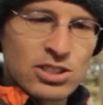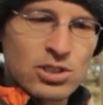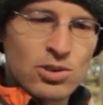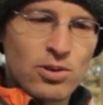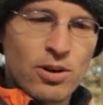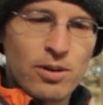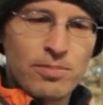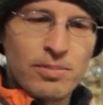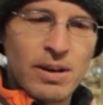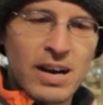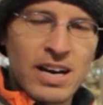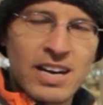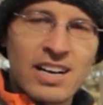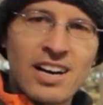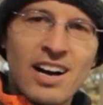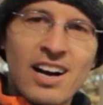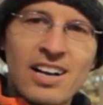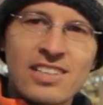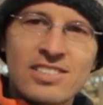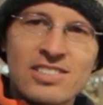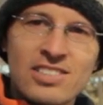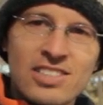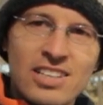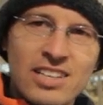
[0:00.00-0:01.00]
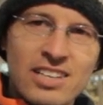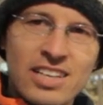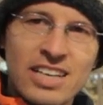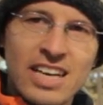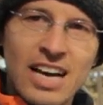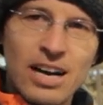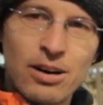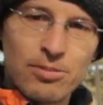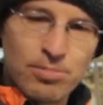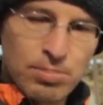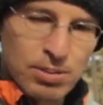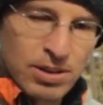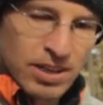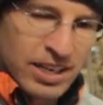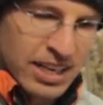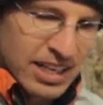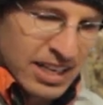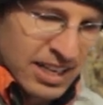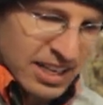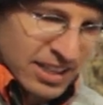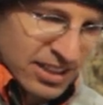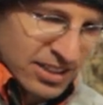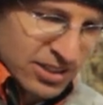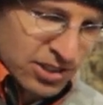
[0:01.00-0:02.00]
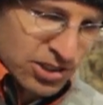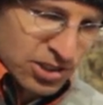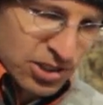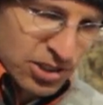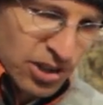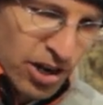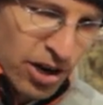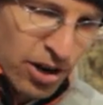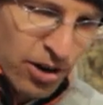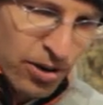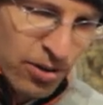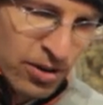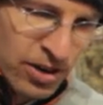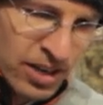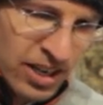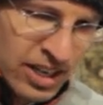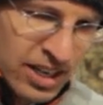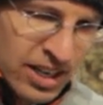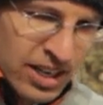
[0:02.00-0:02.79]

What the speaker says: so I'm not constantly out playing in the snow.